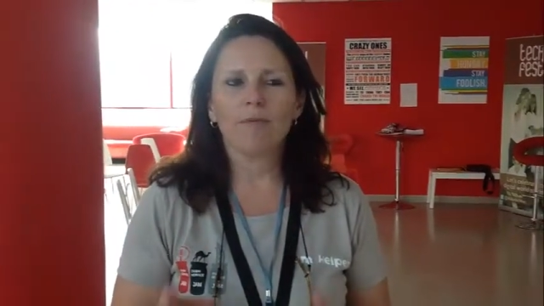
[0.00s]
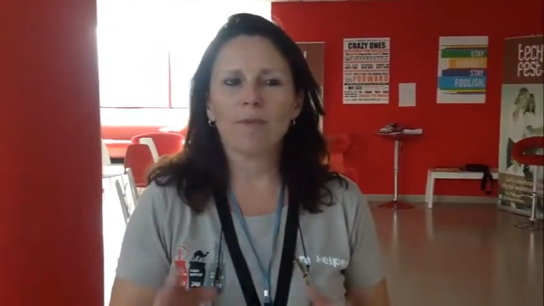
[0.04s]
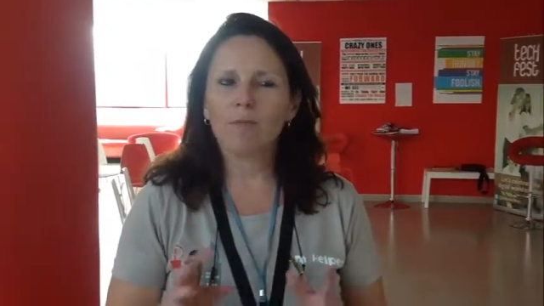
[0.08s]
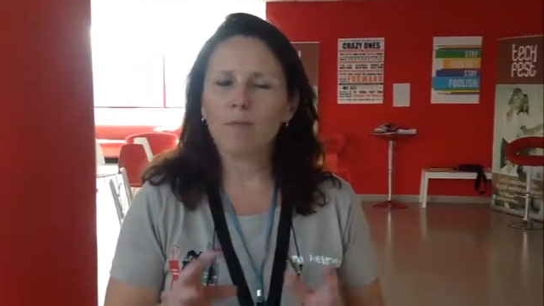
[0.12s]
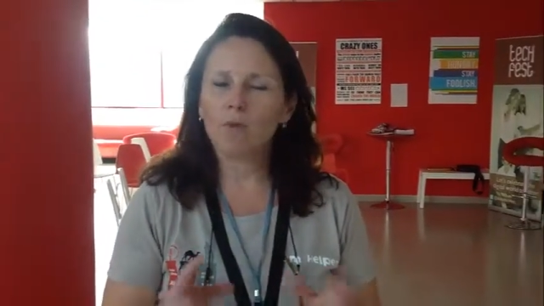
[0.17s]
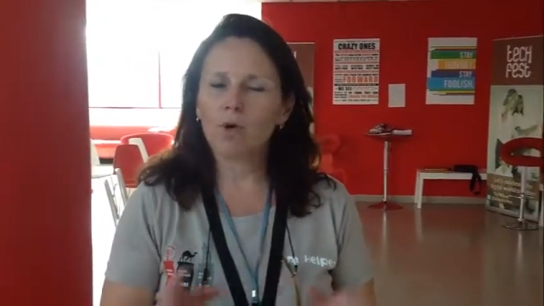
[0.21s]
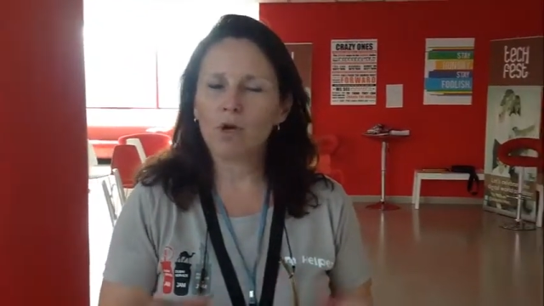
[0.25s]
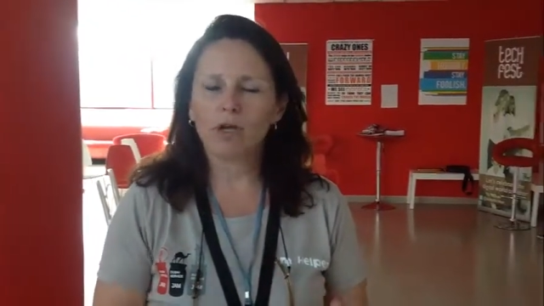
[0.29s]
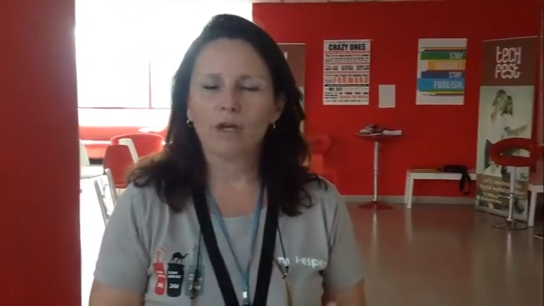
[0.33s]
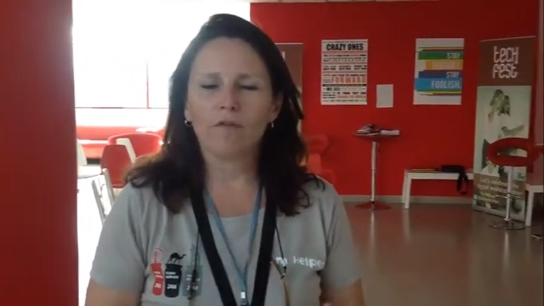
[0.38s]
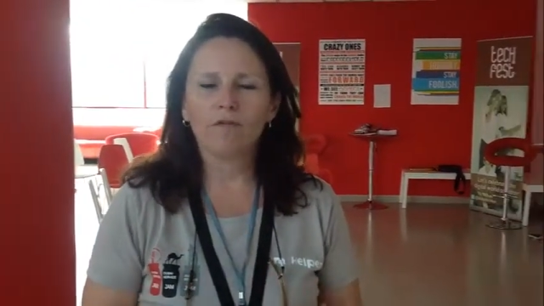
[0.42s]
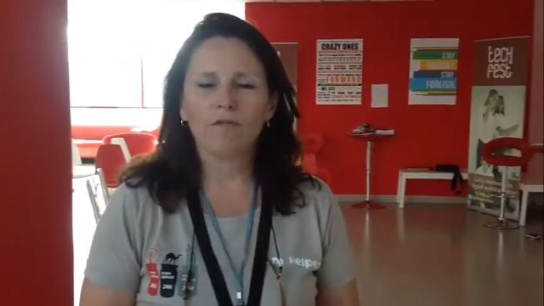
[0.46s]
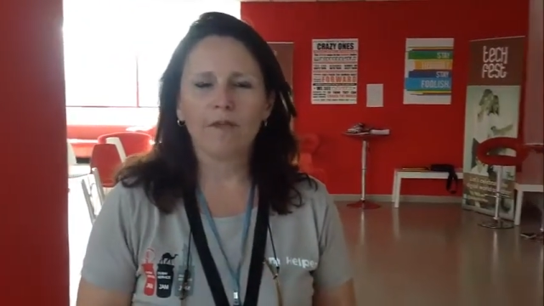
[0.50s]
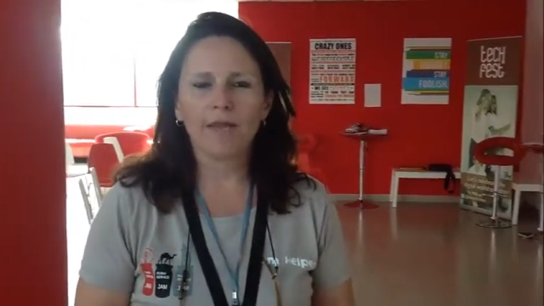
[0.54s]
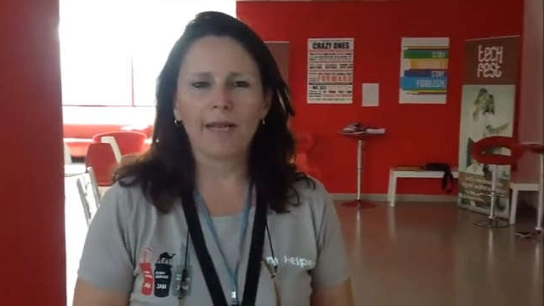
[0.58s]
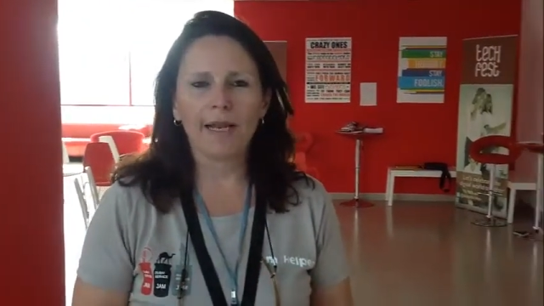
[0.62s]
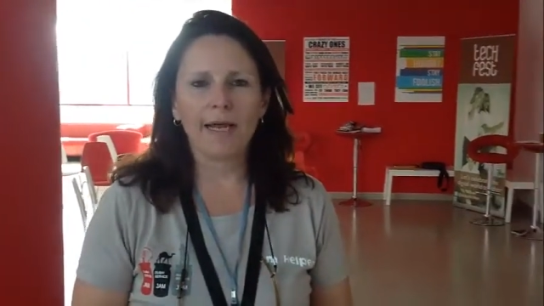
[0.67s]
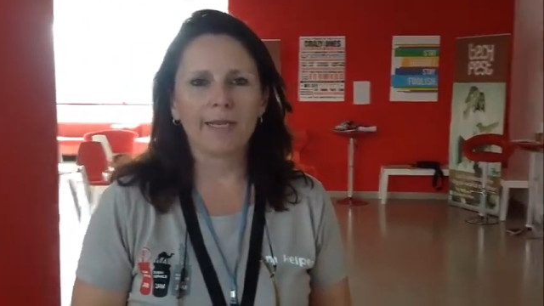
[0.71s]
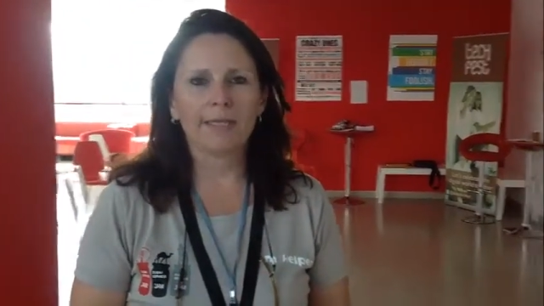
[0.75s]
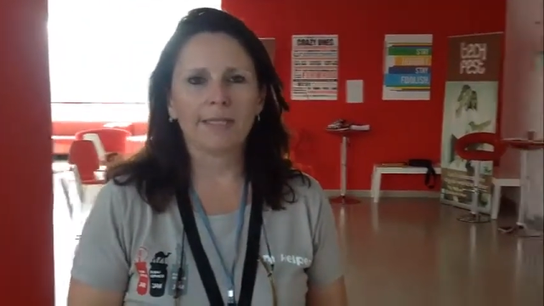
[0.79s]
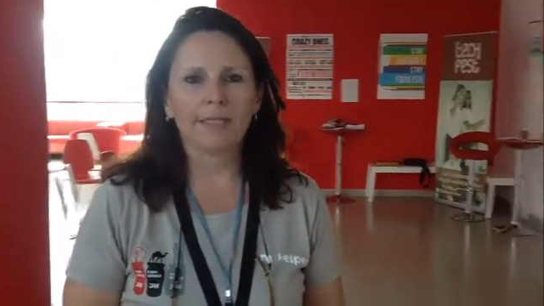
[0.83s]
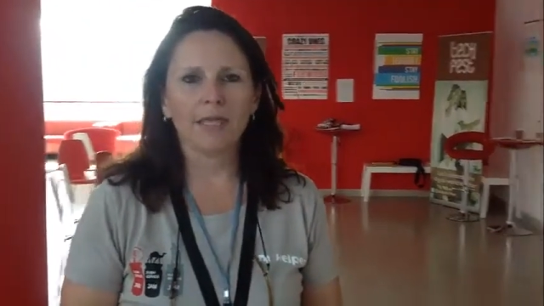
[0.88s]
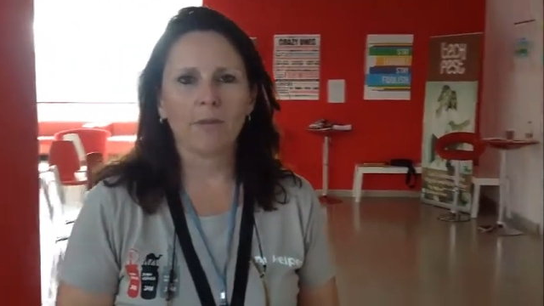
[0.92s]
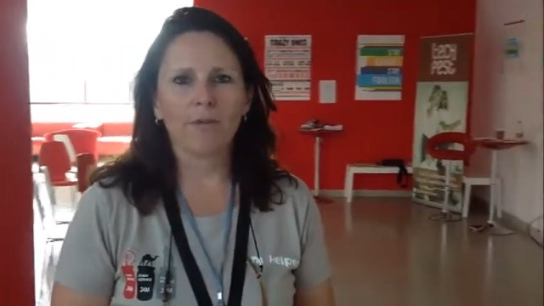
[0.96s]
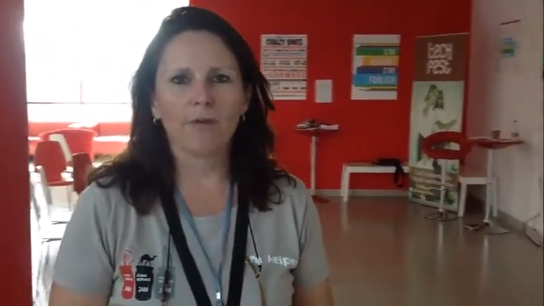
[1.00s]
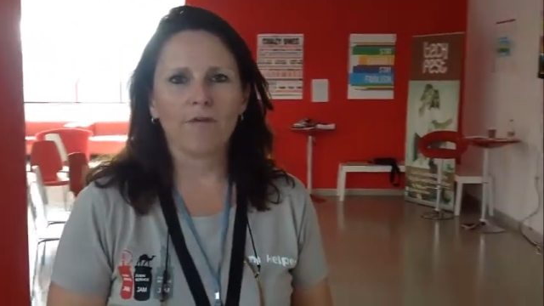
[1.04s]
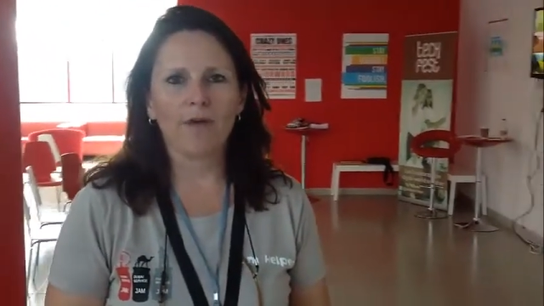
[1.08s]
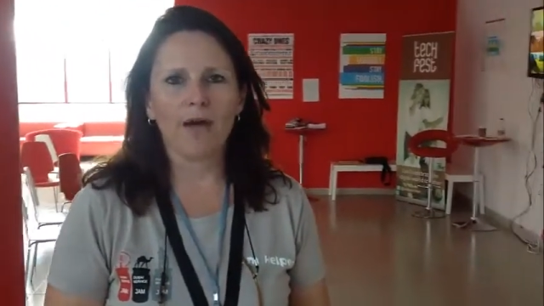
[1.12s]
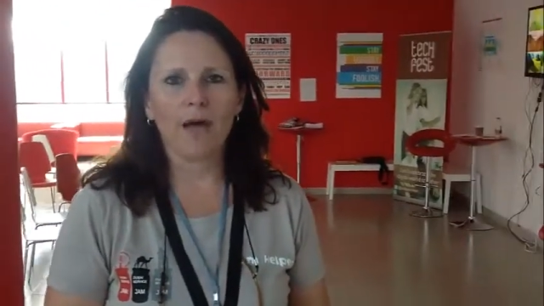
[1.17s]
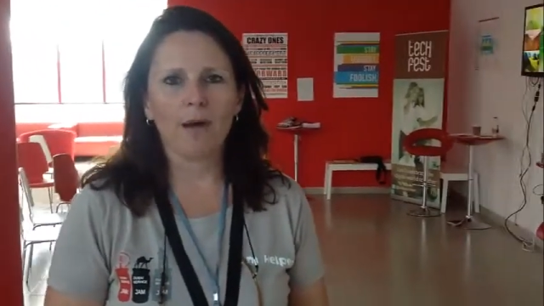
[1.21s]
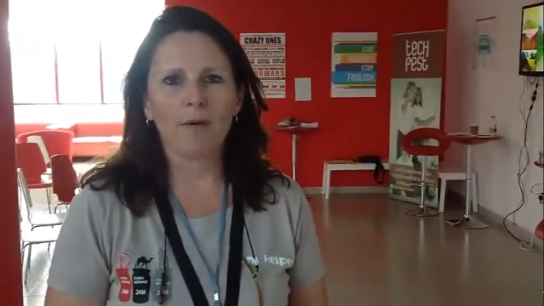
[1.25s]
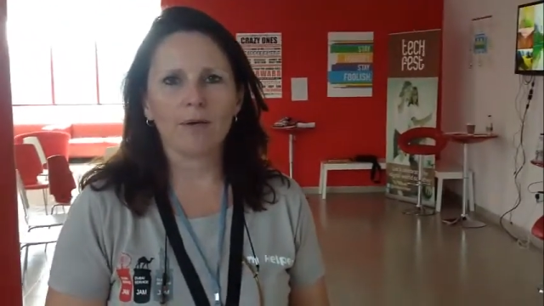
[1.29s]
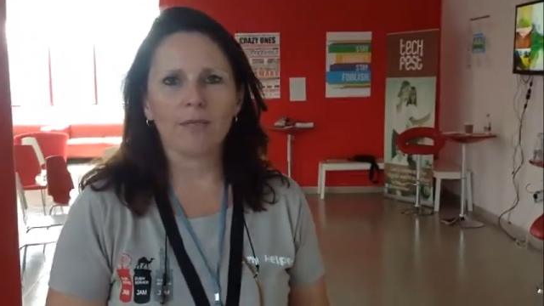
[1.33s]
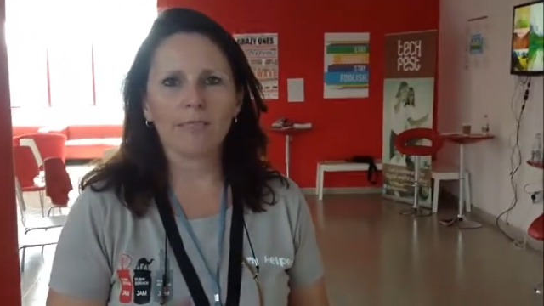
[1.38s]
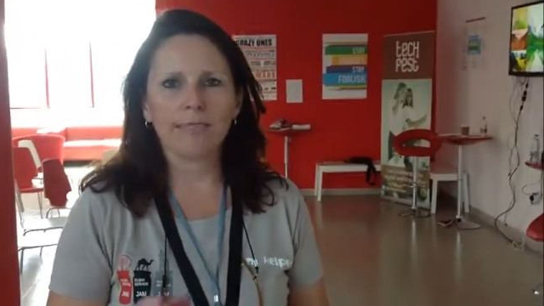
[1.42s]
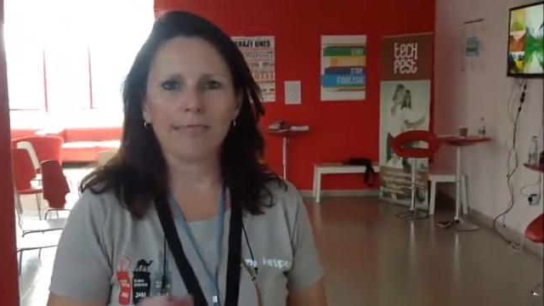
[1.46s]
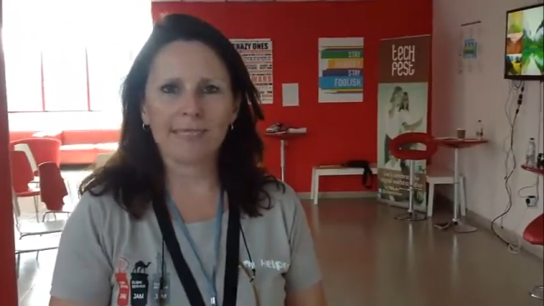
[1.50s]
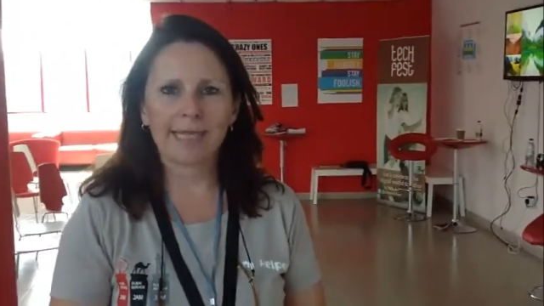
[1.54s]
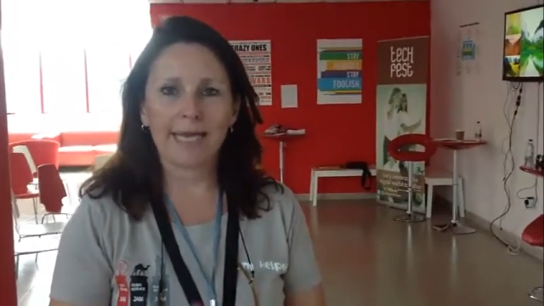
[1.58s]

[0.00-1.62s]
been working for the last couple of hours